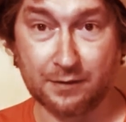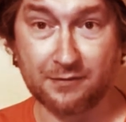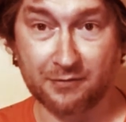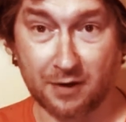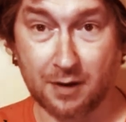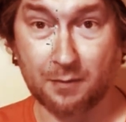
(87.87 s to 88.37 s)

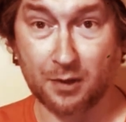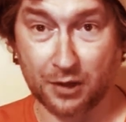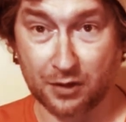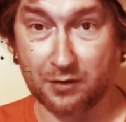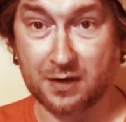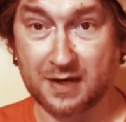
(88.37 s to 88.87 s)
from
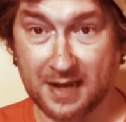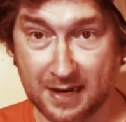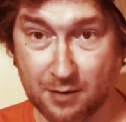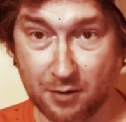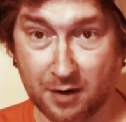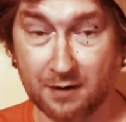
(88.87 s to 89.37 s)
Laguna
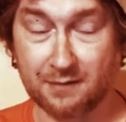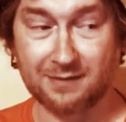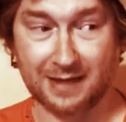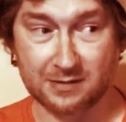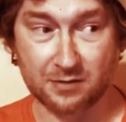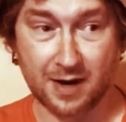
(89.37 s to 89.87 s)
Negra.
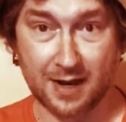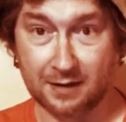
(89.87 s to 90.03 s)
That's right.